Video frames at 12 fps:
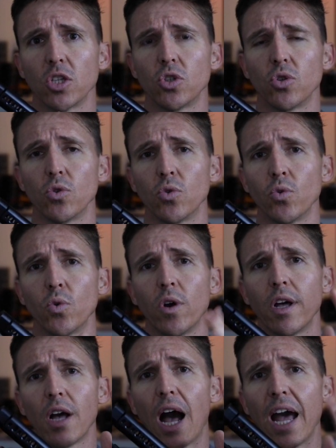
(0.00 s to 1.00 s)
to
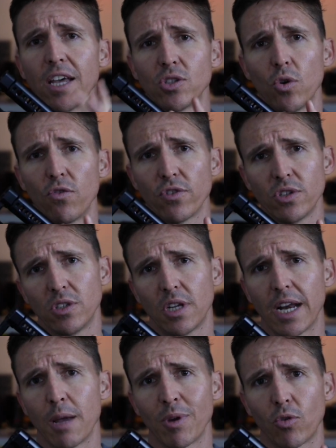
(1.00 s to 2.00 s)
ISO versus
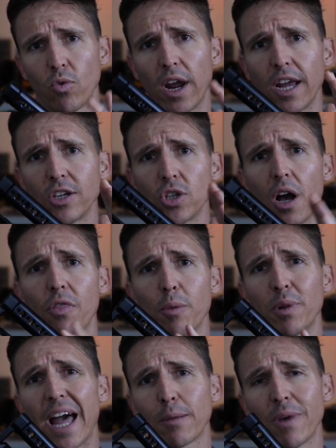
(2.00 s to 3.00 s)
dynamic range on the
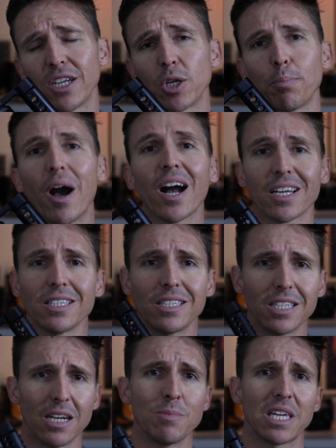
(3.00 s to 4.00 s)
Blackmagic Pocket
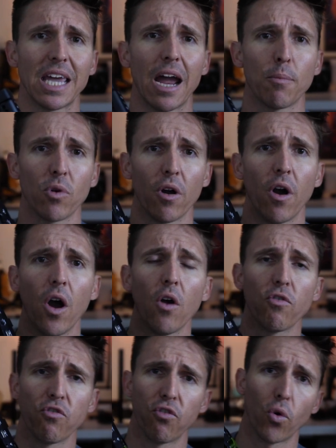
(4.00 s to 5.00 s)
Cinema Camera
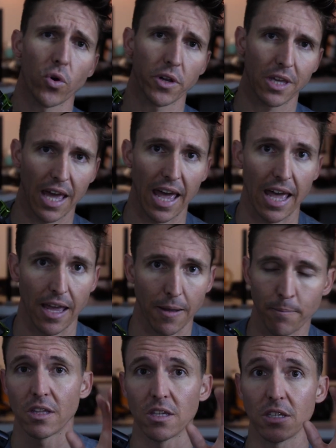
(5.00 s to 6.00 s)
4K.
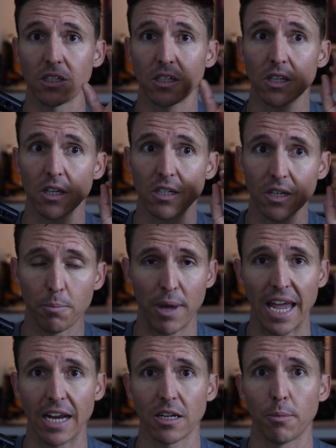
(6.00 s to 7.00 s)
This
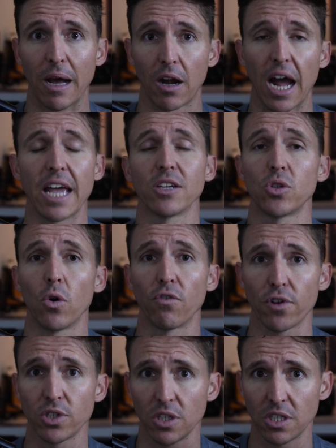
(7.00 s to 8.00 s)
debate about ISO
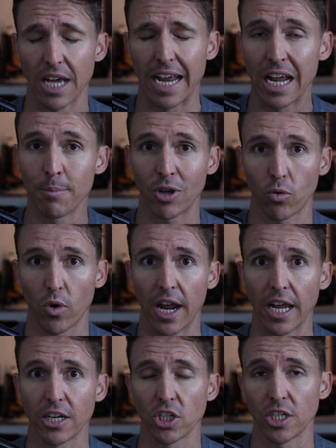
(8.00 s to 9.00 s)
versus dynamic
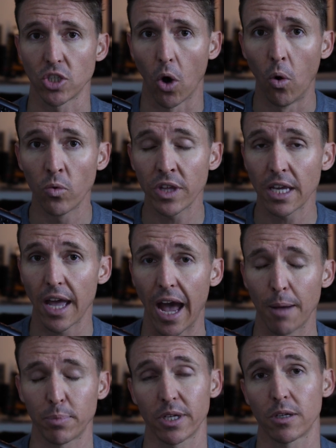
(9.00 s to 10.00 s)
range is only
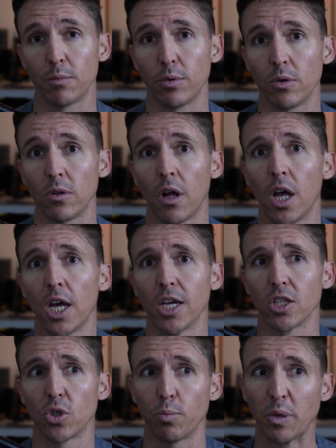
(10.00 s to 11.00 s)
applicable
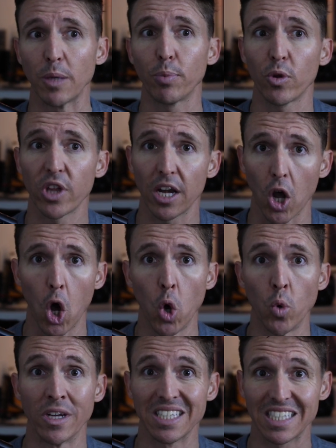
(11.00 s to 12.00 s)
to people that
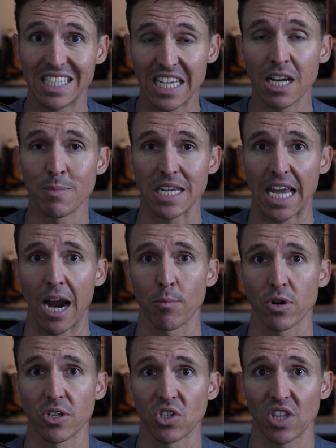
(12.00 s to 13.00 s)
own cinema
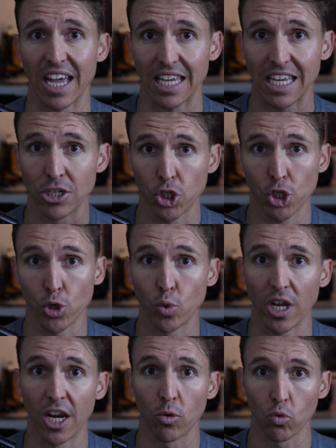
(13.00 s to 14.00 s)
cameras that can
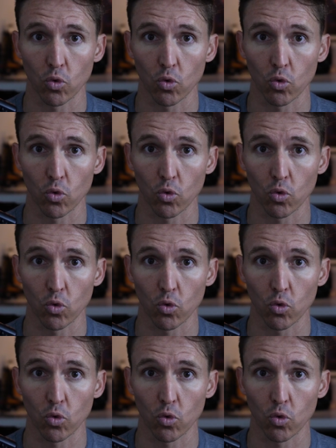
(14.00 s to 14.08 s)
shoot in